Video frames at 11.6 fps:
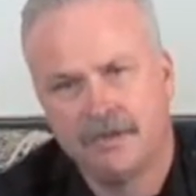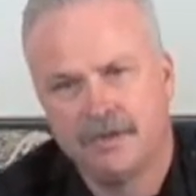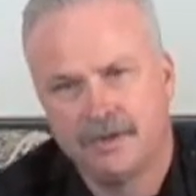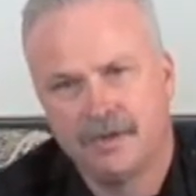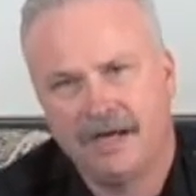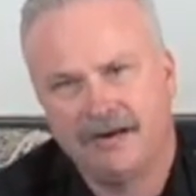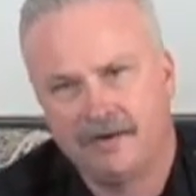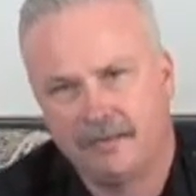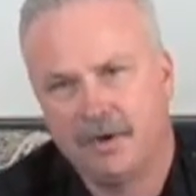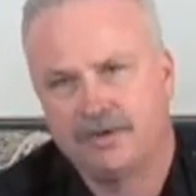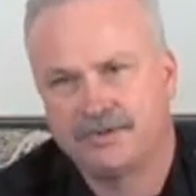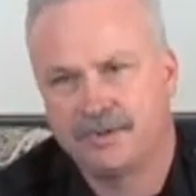you had an
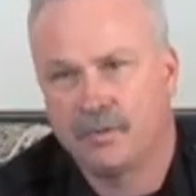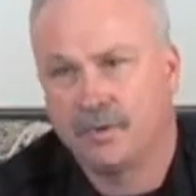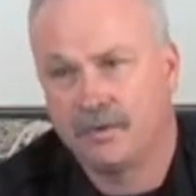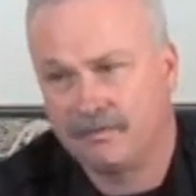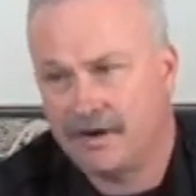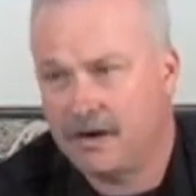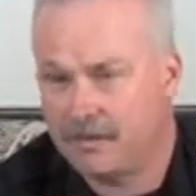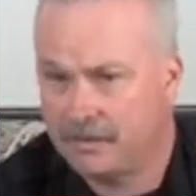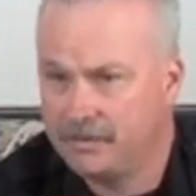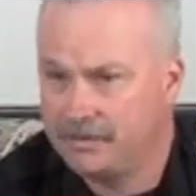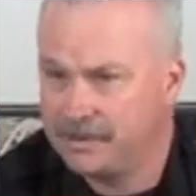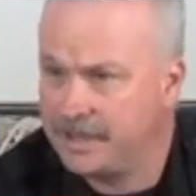emergency where fire
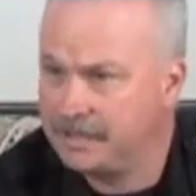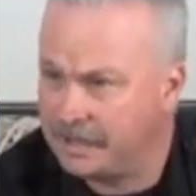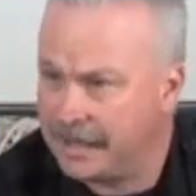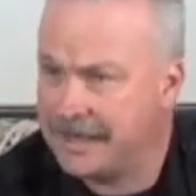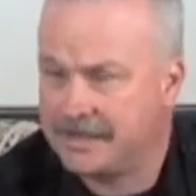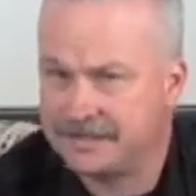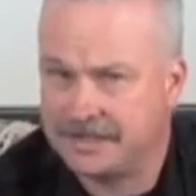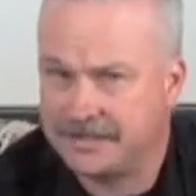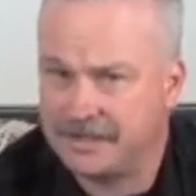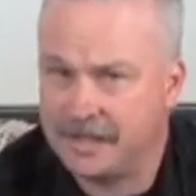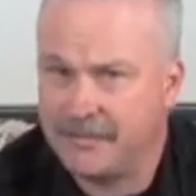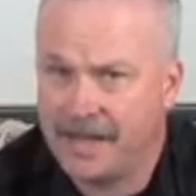crews need to
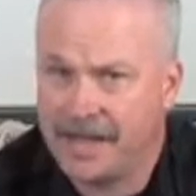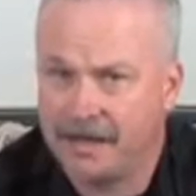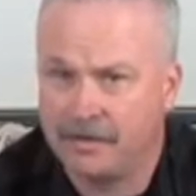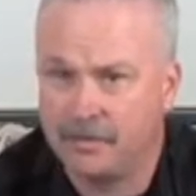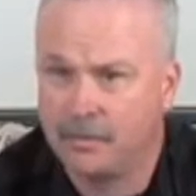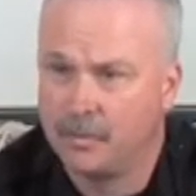access that panel,